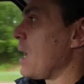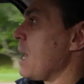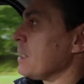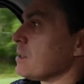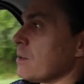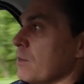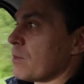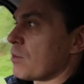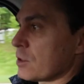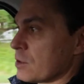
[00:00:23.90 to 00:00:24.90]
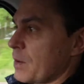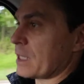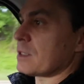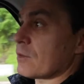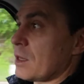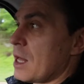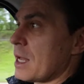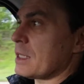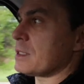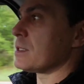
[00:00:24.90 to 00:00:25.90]
and some prospective
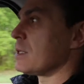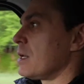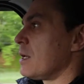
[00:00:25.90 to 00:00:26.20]
clients,